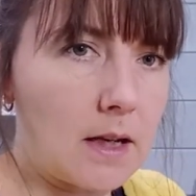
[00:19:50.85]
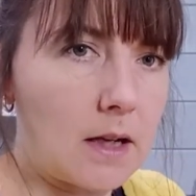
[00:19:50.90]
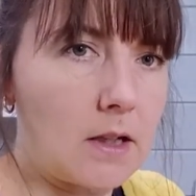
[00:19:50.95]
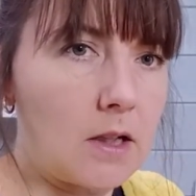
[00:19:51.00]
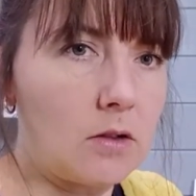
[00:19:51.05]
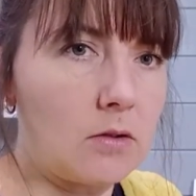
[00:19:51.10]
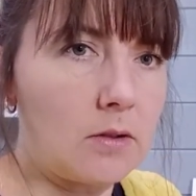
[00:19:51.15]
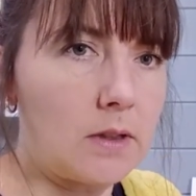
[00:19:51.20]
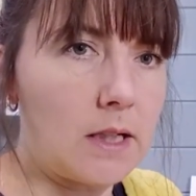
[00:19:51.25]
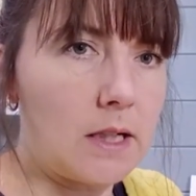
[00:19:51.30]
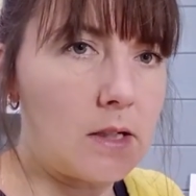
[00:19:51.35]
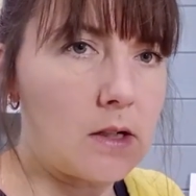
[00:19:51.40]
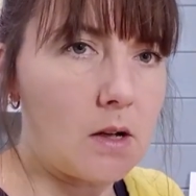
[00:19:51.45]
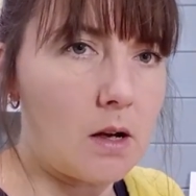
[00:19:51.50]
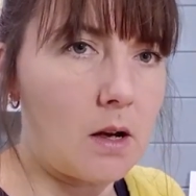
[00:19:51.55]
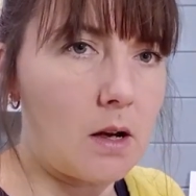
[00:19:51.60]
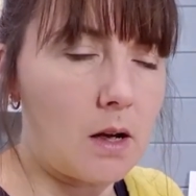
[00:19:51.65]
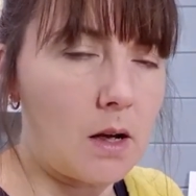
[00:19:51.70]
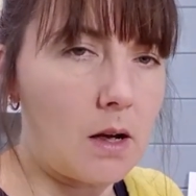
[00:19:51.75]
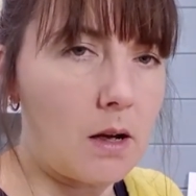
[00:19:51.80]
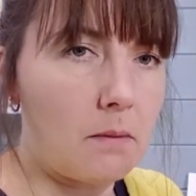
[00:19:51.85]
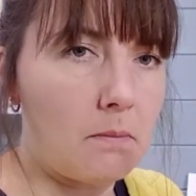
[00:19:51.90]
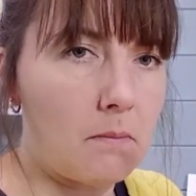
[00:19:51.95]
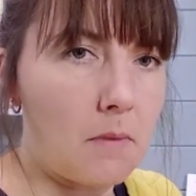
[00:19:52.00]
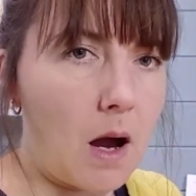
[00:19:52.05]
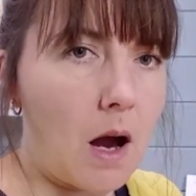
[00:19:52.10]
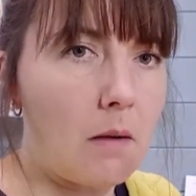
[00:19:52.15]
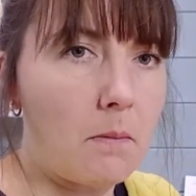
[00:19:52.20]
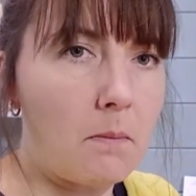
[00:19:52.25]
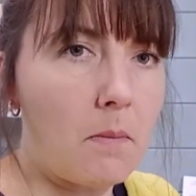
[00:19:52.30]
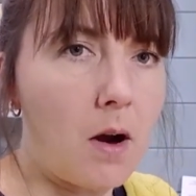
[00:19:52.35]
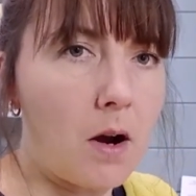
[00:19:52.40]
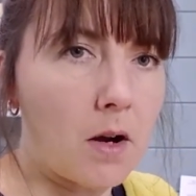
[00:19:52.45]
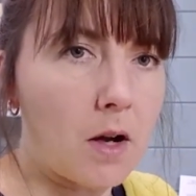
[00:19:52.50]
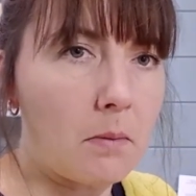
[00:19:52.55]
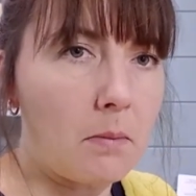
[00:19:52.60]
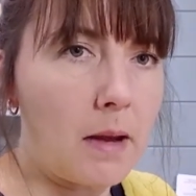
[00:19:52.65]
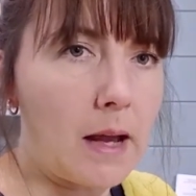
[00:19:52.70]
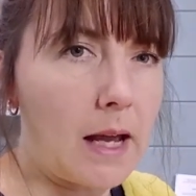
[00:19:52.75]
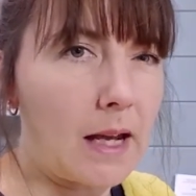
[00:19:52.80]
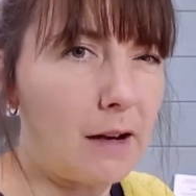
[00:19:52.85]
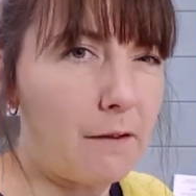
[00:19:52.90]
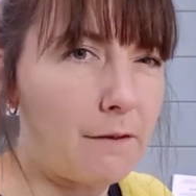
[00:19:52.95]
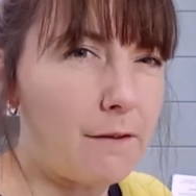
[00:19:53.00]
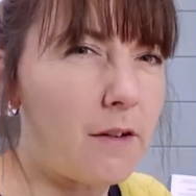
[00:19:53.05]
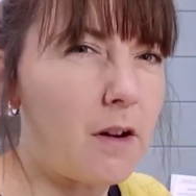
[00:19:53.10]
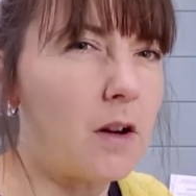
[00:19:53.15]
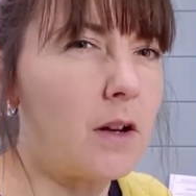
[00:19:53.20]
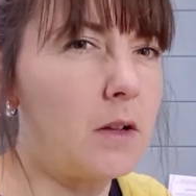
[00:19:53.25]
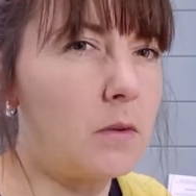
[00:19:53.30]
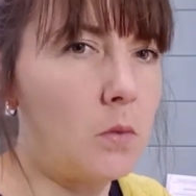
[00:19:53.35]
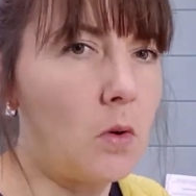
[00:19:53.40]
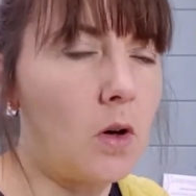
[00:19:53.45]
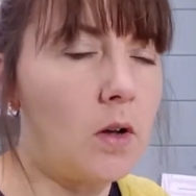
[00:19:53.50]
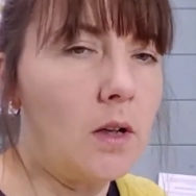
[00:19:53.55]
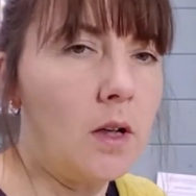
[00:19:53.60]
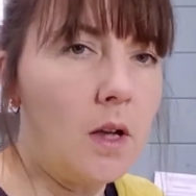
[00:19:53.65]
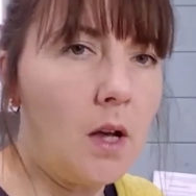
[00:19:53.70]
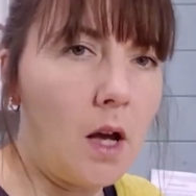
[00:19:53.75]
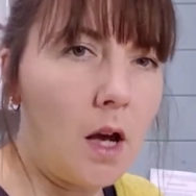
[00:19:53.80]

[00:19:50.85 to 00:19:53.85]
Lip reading: and you'll need a marker pen, a fine one.